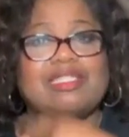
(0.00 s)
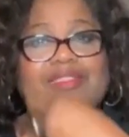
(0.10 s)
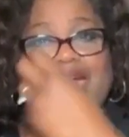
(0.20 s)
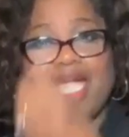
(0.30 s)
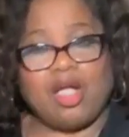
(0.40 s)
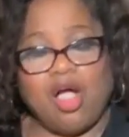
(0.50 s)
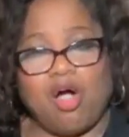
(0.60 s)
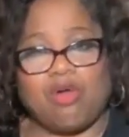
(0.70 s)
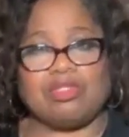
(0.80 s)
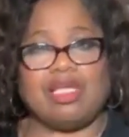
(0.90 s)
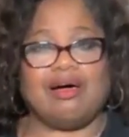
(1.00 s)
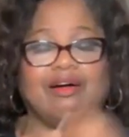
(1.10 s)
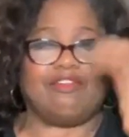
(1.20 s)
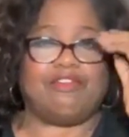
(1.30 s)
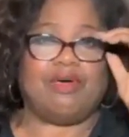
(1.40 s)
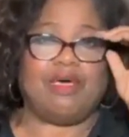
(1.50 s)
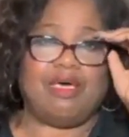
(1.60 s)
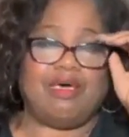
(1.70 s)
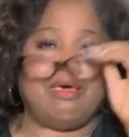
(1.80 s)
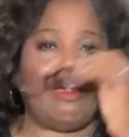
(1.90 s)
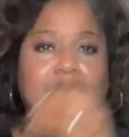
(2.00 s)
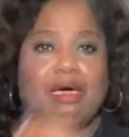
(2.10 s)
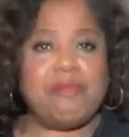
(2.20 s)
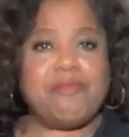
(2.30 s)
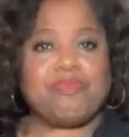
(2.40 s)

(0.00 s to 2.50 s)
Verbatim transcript: this thing called love. Yes.